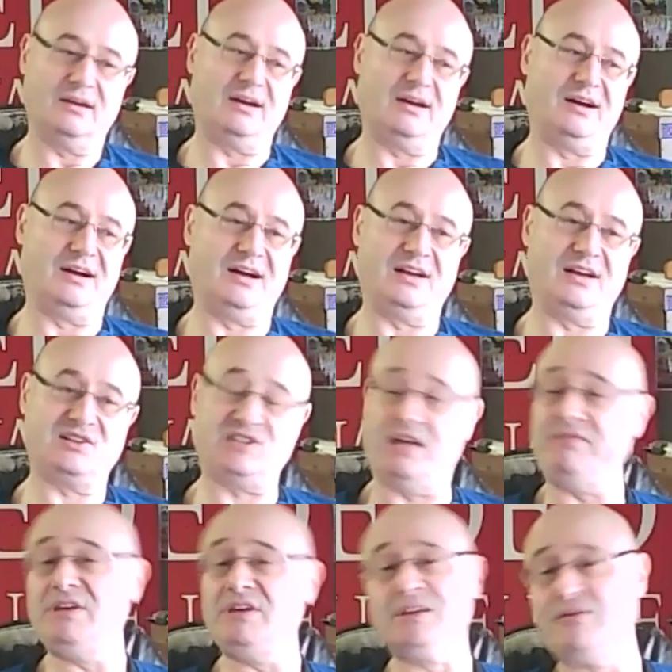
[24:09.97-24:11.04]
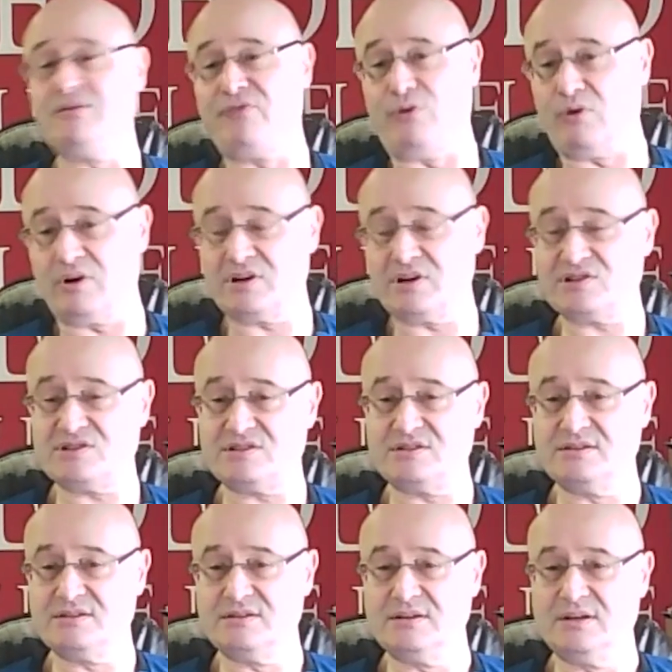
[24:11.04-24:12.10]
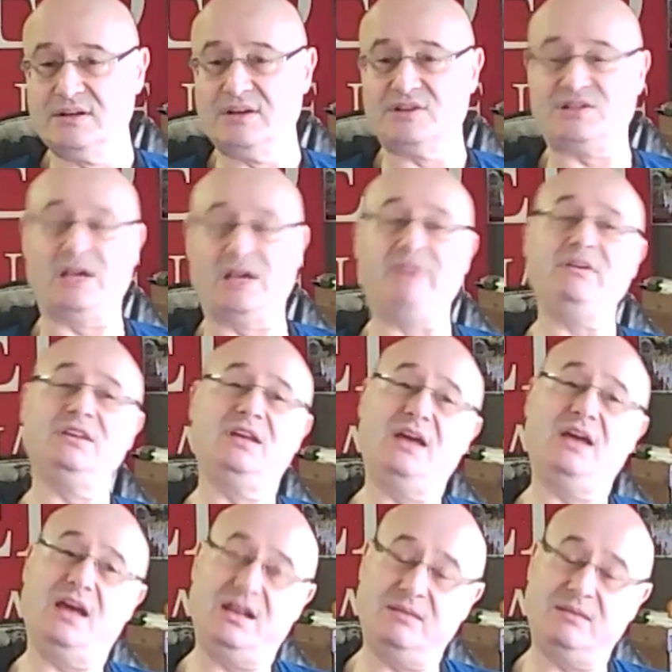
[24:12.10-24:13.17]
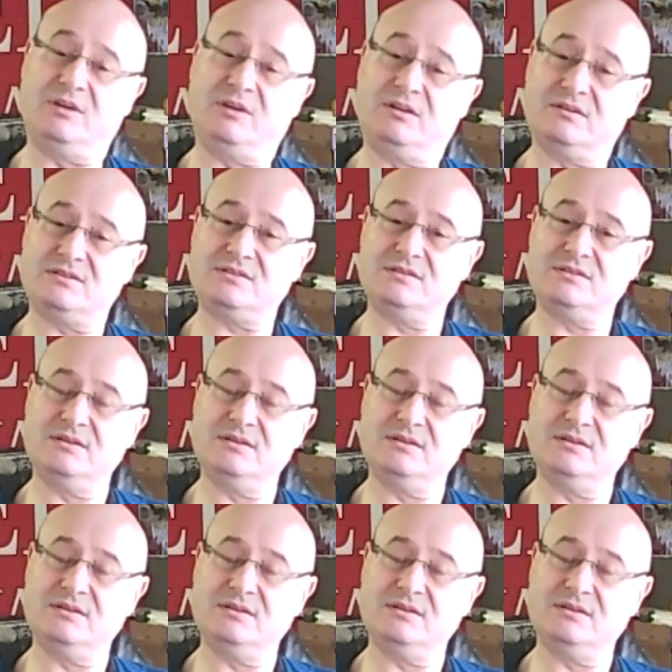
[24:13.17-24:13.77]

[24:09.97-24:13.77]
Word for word: uh, saving the forest, saving the animals,